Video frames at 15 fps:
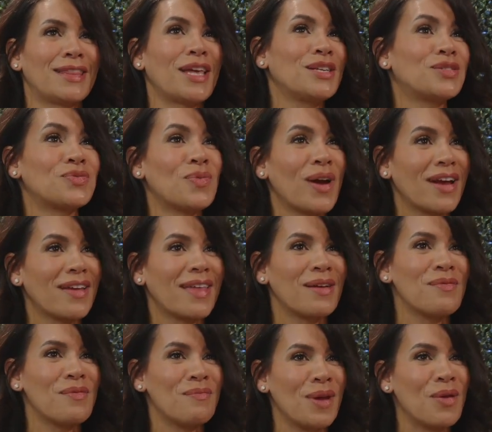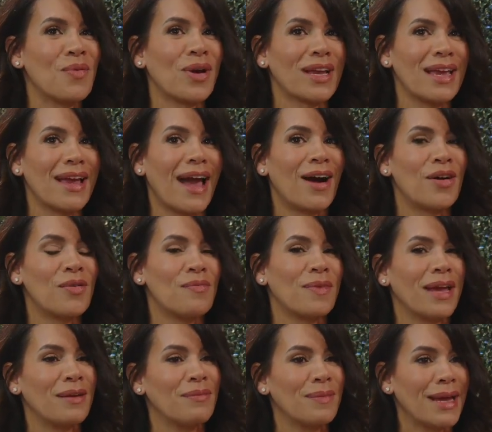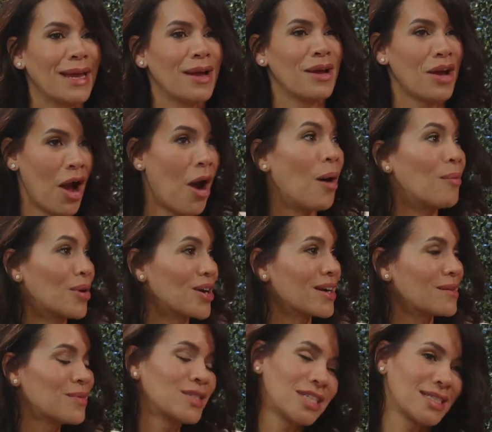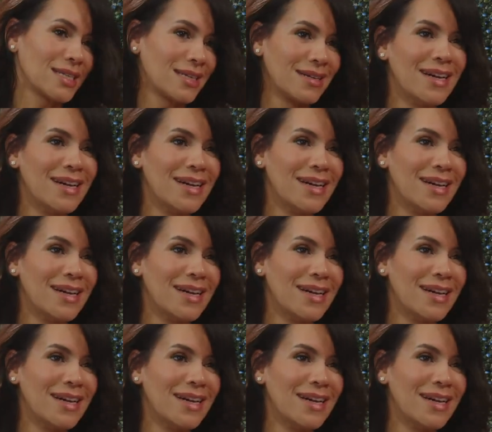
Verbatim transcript: they swear that me working out made me calmer, which it did.